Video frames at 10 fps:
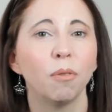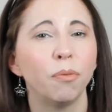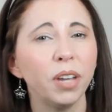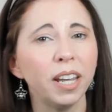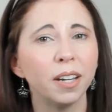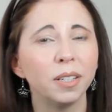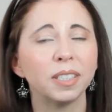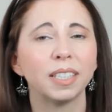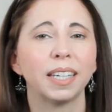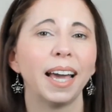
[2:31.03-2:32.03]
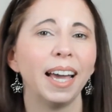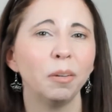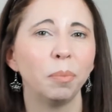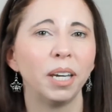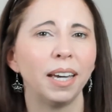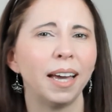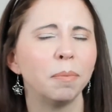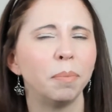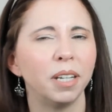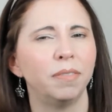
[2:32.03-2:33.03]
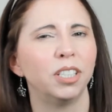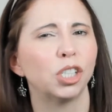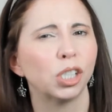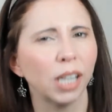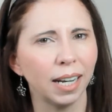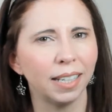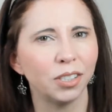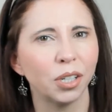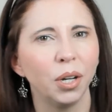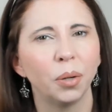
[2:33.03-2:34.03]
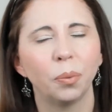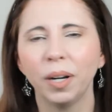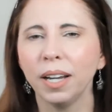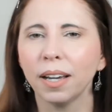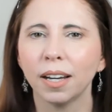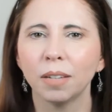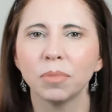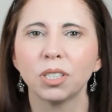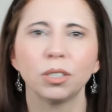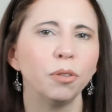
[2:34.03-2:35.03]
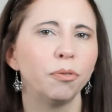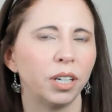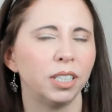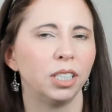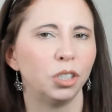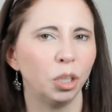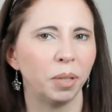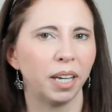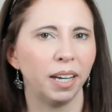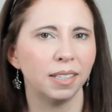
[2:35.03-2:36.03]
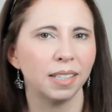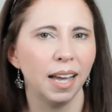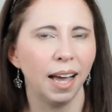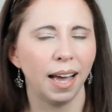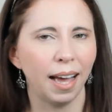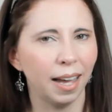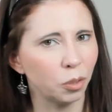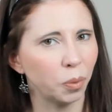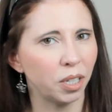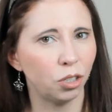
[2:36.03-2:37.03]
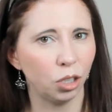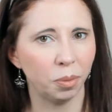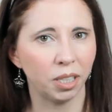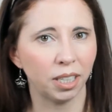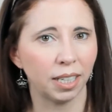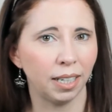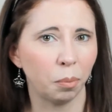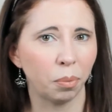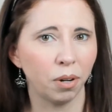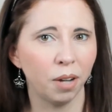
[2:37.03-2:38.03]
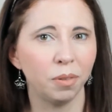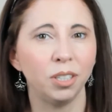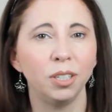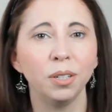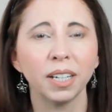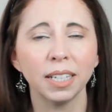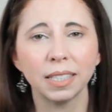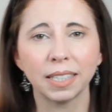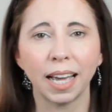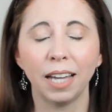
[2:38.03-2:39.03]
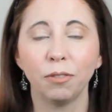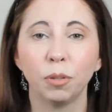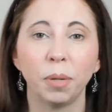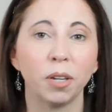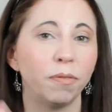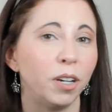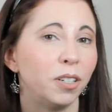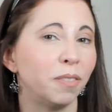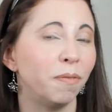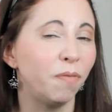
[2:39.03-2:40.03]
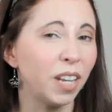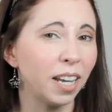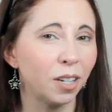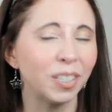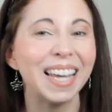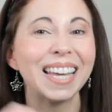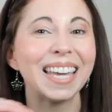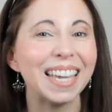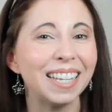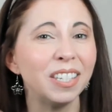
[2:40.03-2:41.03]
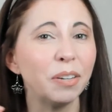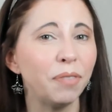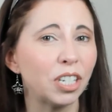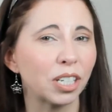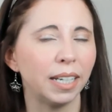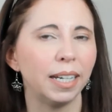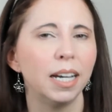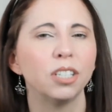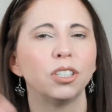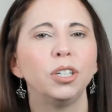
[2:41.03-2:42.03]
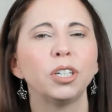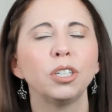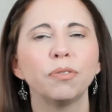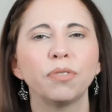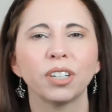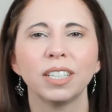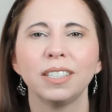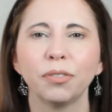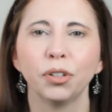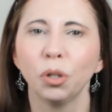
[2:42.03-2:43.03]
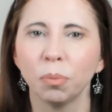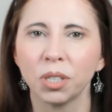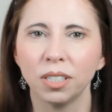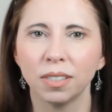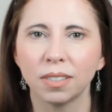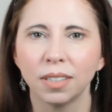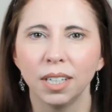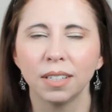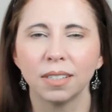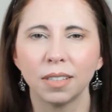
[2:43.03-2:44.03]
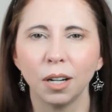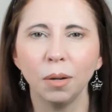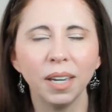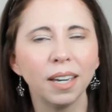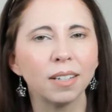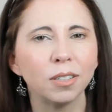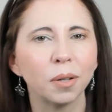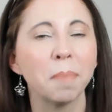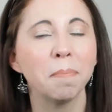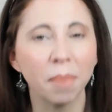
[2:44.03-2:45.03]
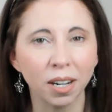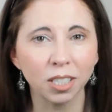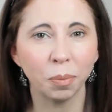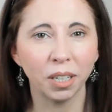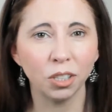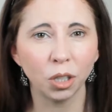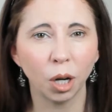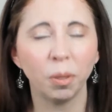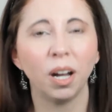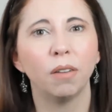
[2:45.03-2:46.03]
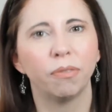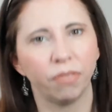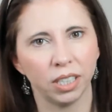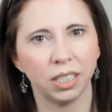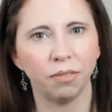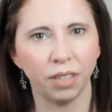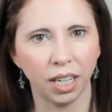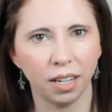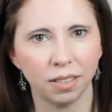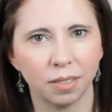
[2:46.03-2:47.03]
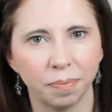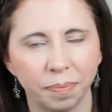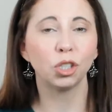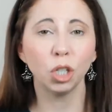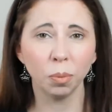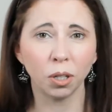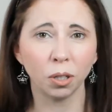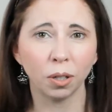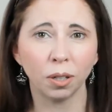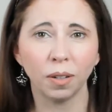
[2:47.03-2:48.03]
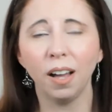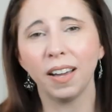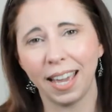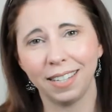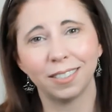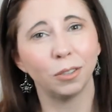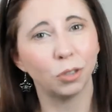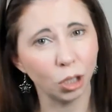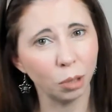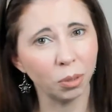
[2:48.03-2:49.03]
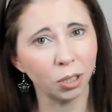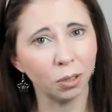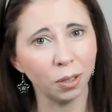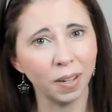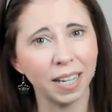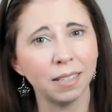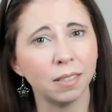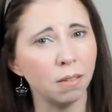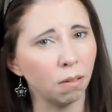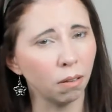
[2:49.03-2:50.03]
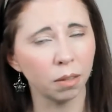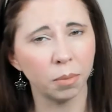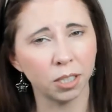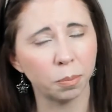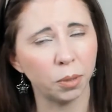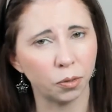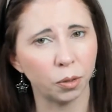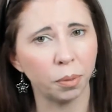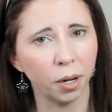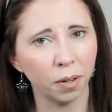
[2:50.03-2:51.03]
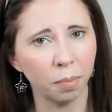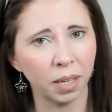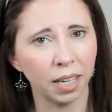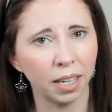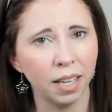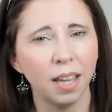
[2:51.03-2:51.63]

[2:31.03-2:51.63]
Videos can be a bit of a challenge when it comes to finding duplicates, and with Duplicate Cleaner Pro, you can scan for both photos and videos individually, so you can divine different options. So it can do a much better job of finding videos. DupeGuru. Okay, so DupeGuru is not the most beautiful program here.